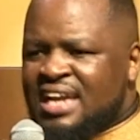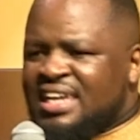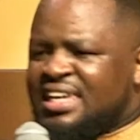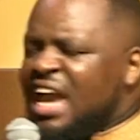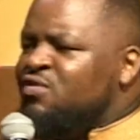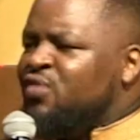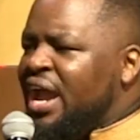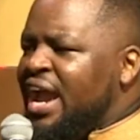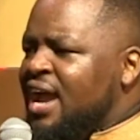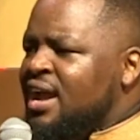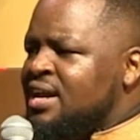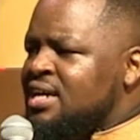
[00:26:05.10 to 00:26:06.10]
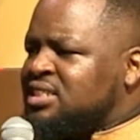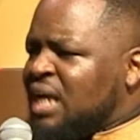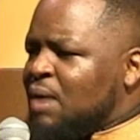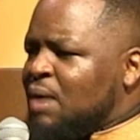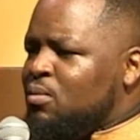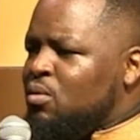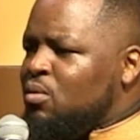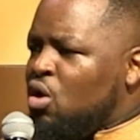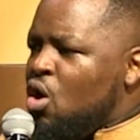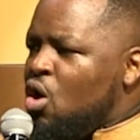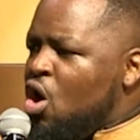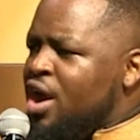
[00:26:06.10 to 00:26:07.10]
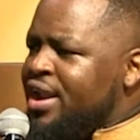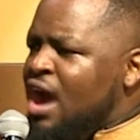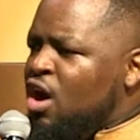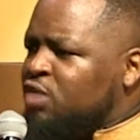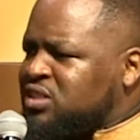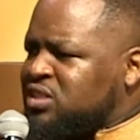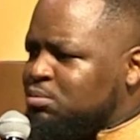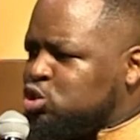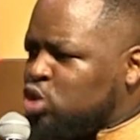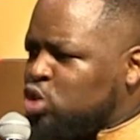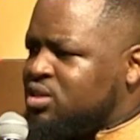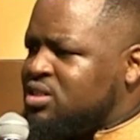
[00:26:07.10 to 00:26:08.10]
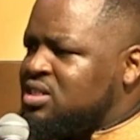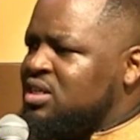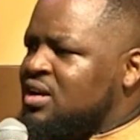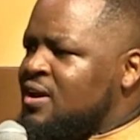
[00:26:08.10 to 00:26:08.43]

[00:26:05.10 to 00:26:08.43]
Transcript: gave her some honor of some sort